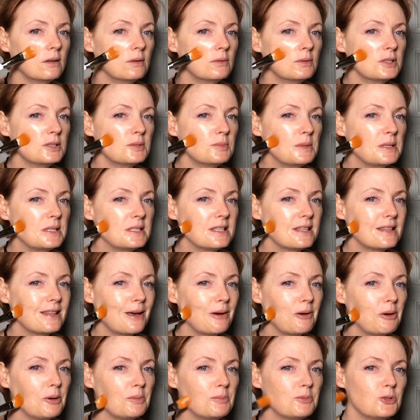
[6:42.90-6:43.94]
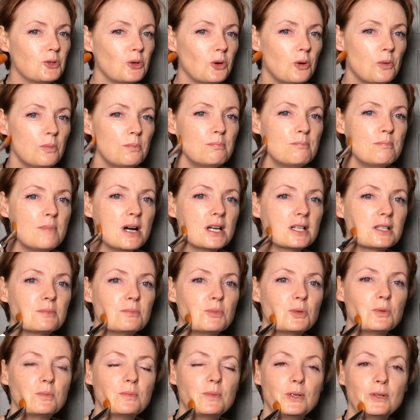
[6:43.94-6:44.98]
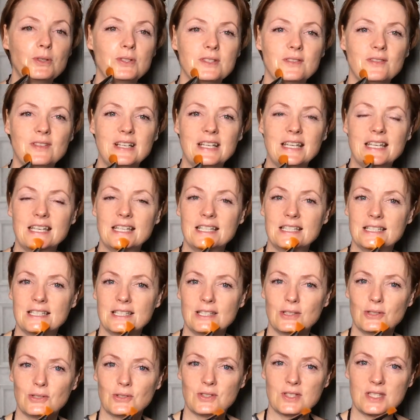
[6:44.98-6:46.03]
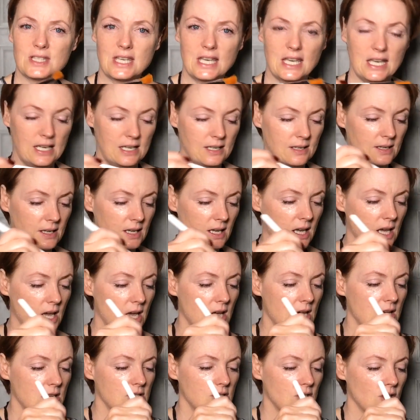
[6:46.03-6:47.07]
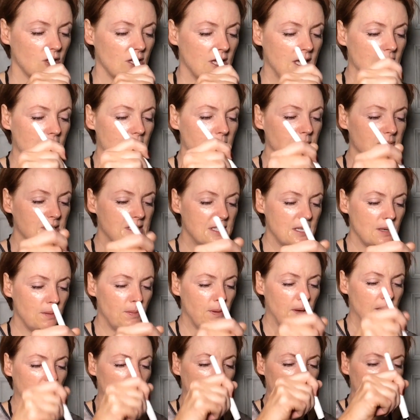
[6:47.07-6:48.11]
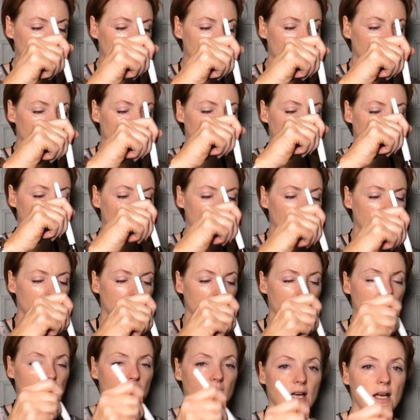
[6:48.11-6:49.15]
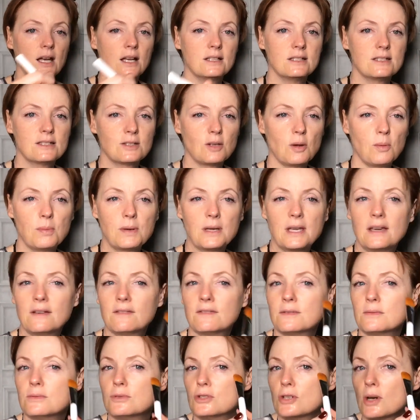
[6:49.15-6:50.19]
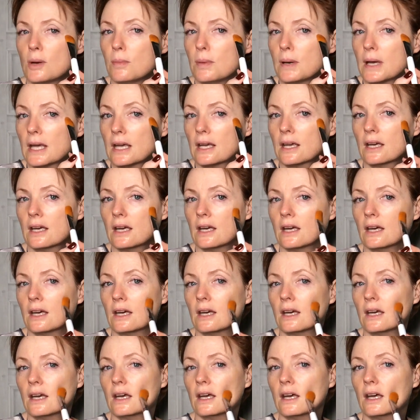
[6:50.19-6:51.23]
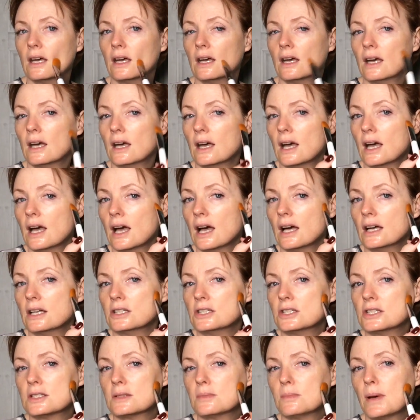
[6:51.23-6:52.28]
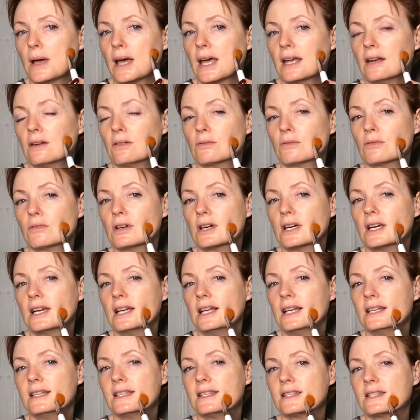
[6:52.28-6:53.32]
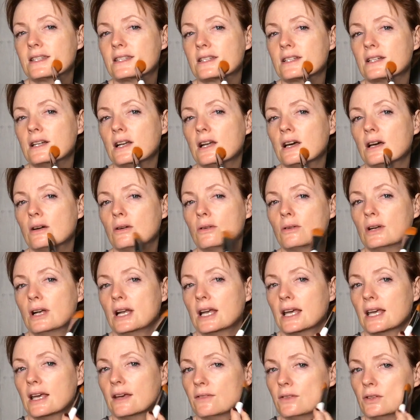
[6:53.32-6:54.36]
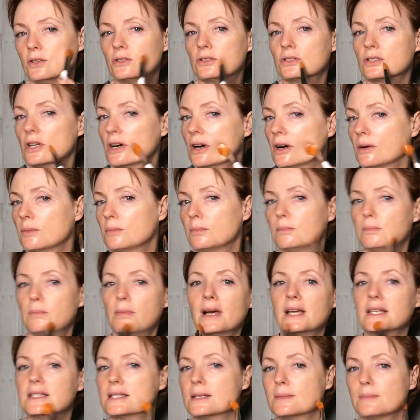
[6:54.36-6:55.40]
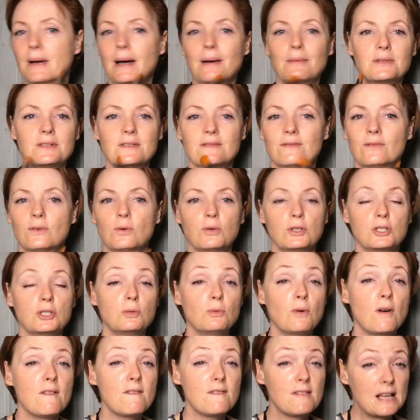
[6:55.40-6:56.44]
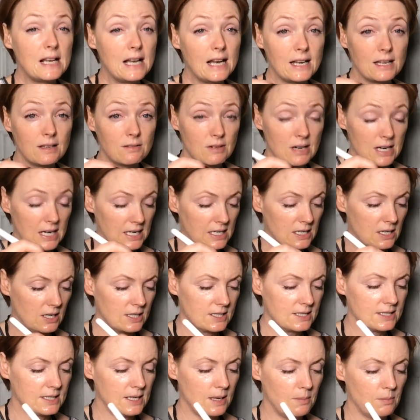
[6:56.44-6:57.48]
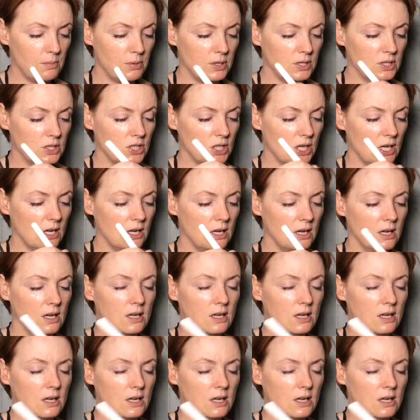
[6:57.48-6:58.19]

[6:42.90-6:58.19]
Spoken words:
which means that they'll absorb much more beautifully into your skin. So keep dipping and stopping it from dripping, and just paint really slowly. If you start painting backwards and forwards, you won't feel any really nice temperature.